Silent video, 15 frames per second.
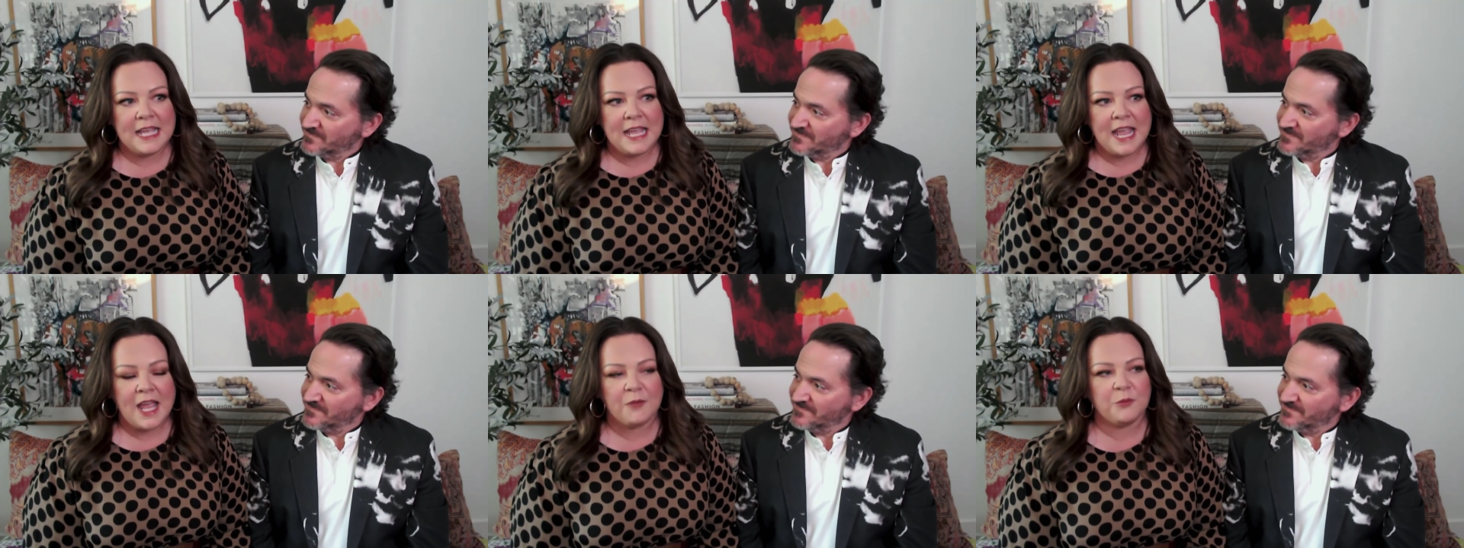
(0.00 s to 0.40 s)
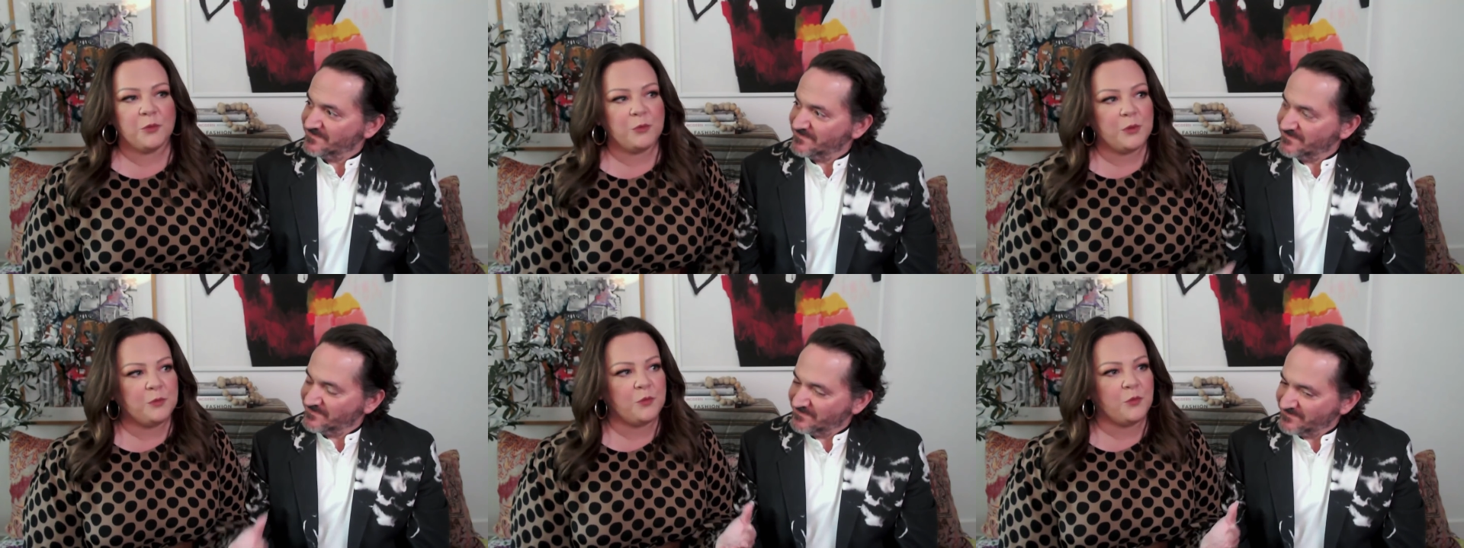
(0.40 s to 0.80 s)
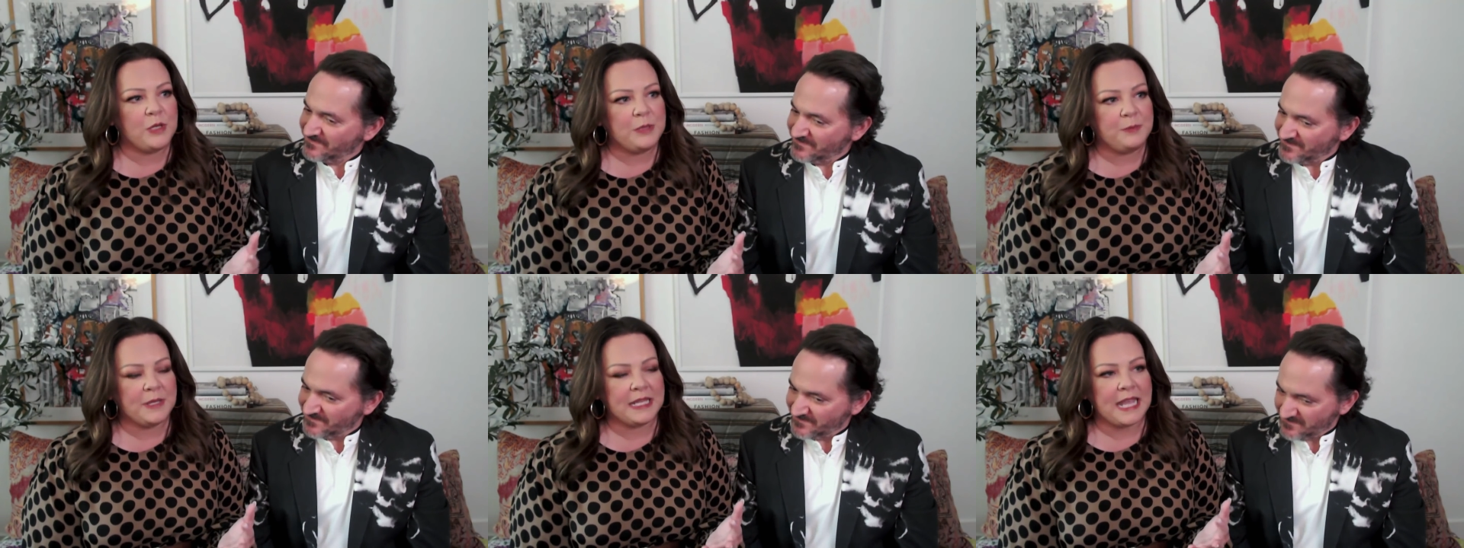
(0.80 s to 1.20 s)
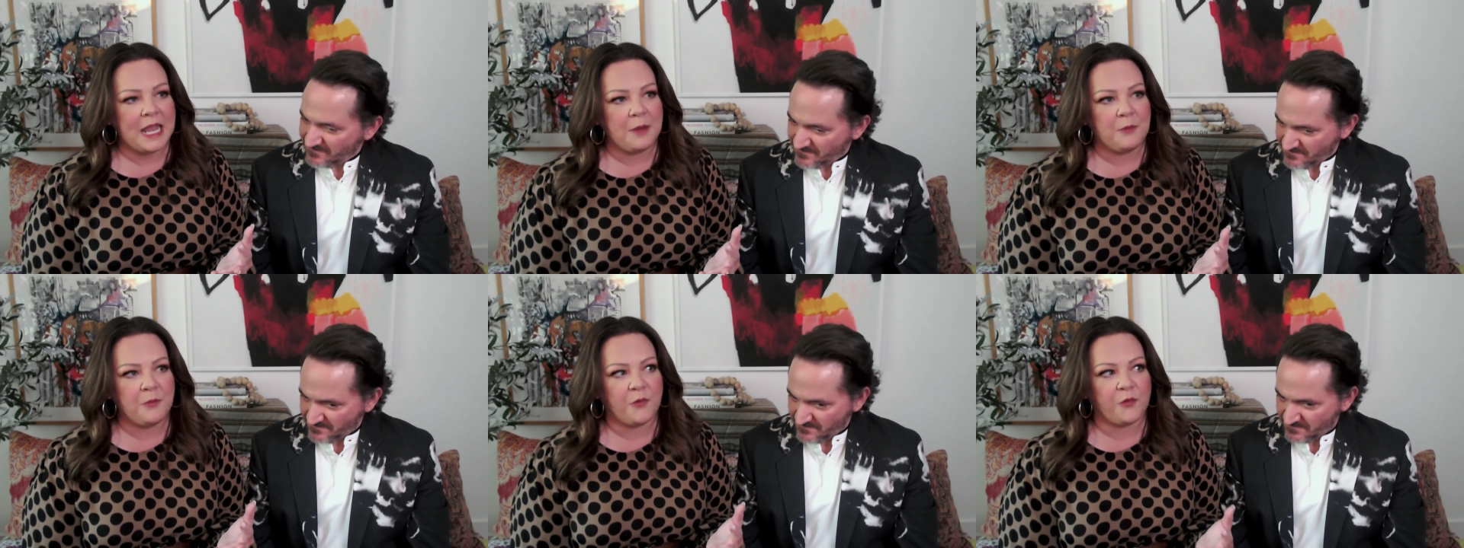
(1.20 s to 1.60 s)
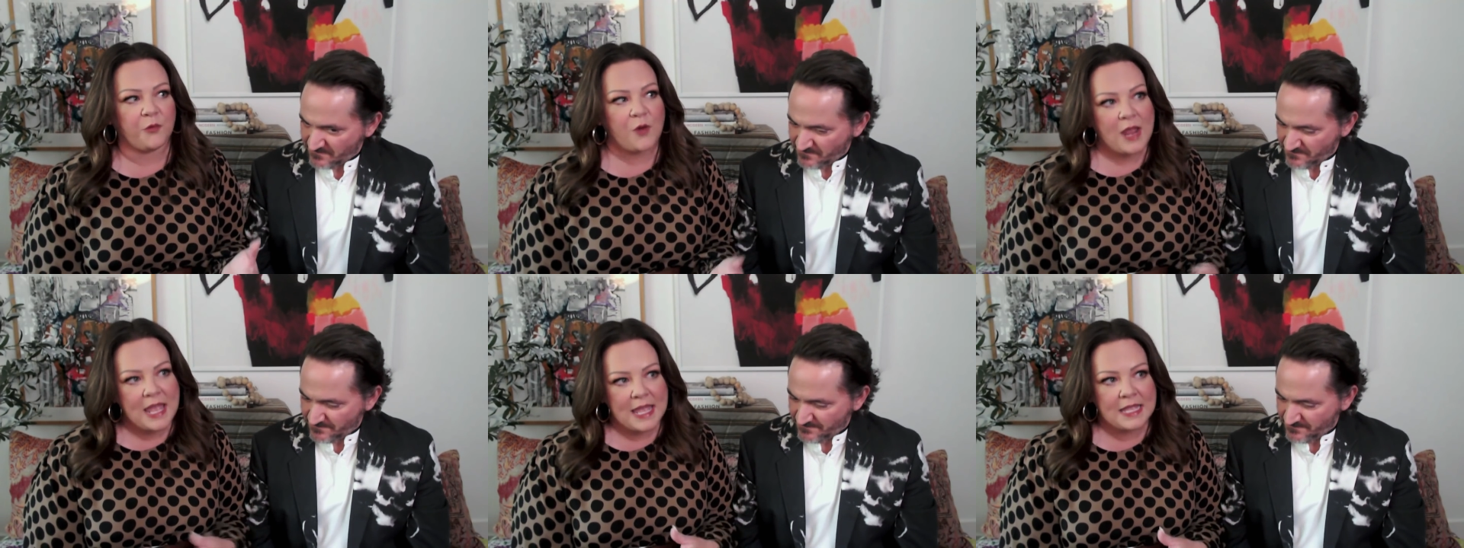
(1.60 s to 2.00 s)
Speaker 1: and when we, we became
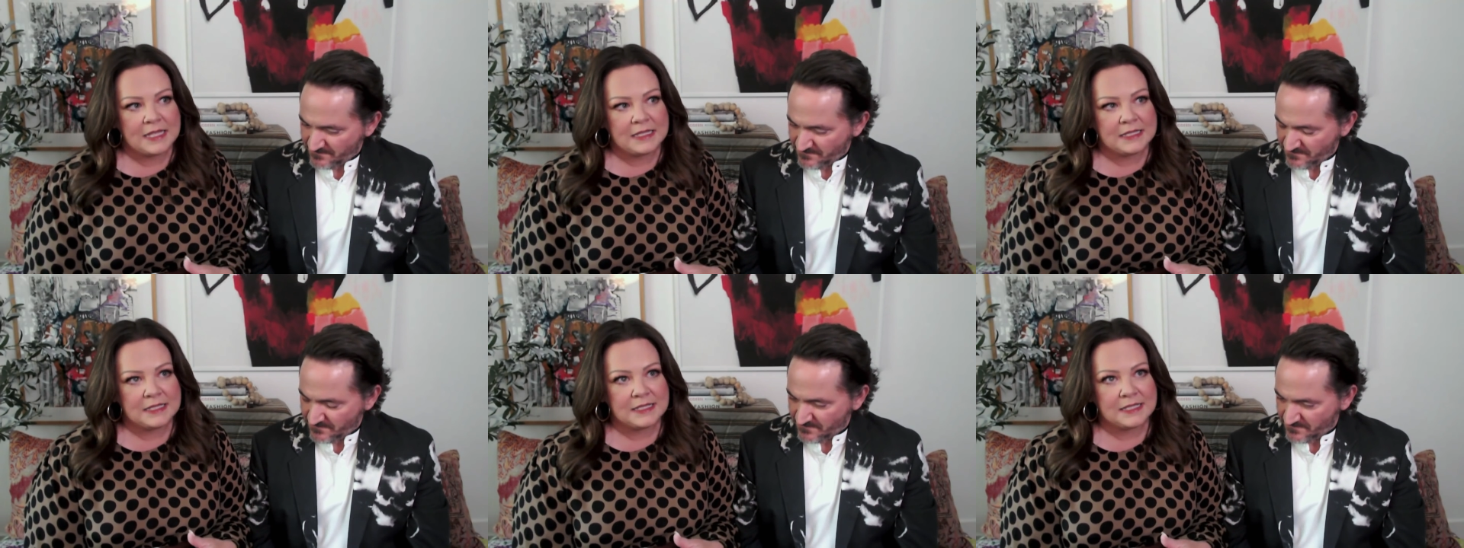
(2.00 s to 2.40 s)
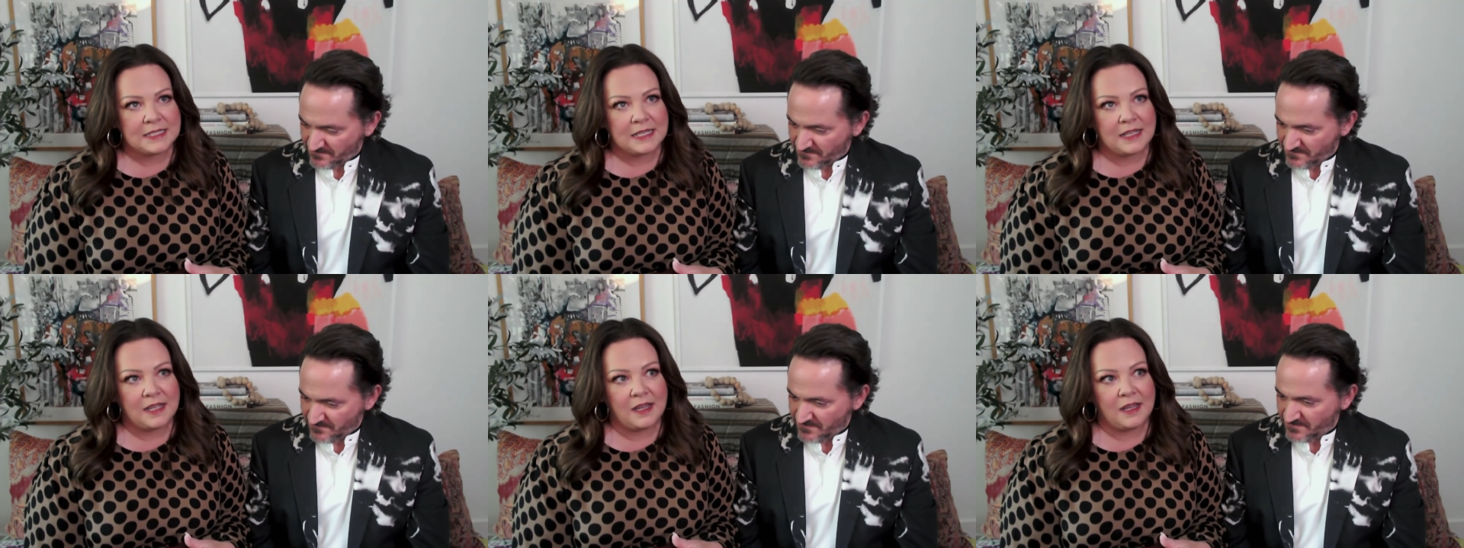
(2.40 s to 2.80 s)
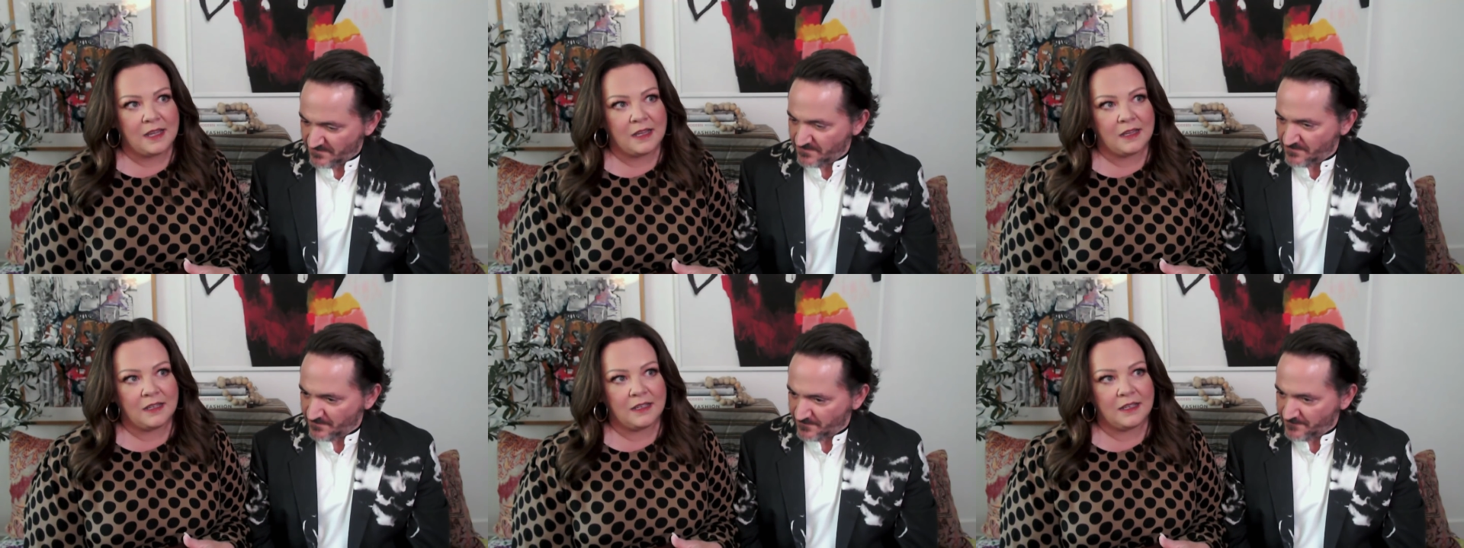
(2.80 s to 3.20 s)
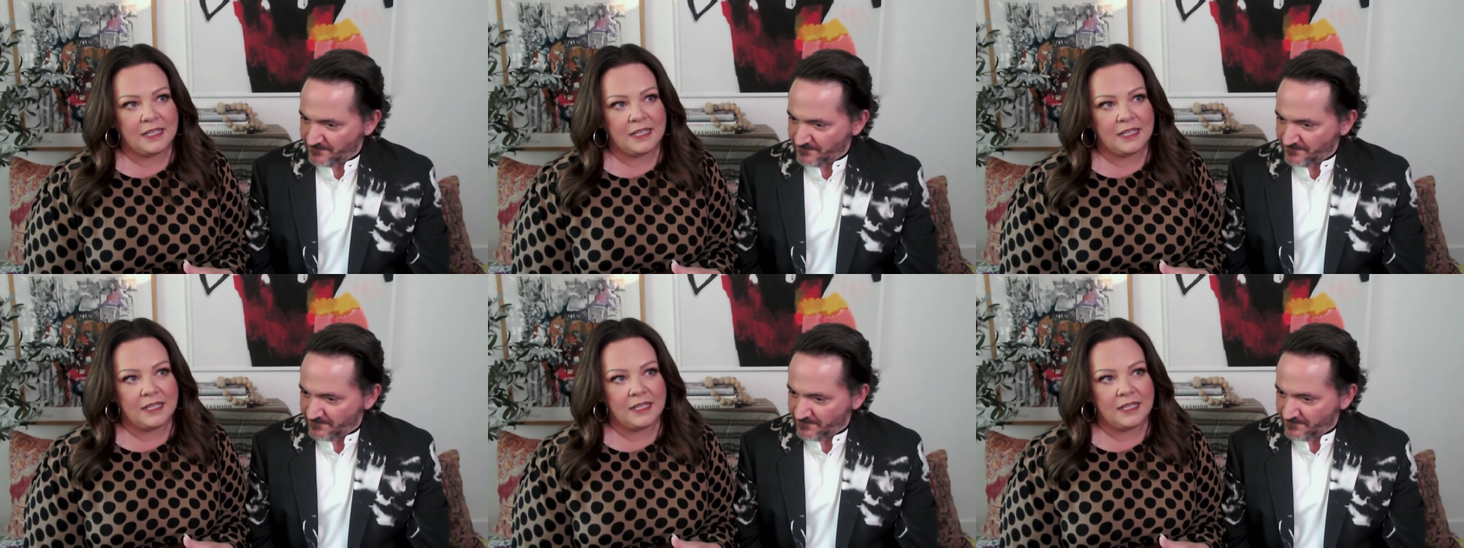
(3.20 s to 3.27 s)
friends uh,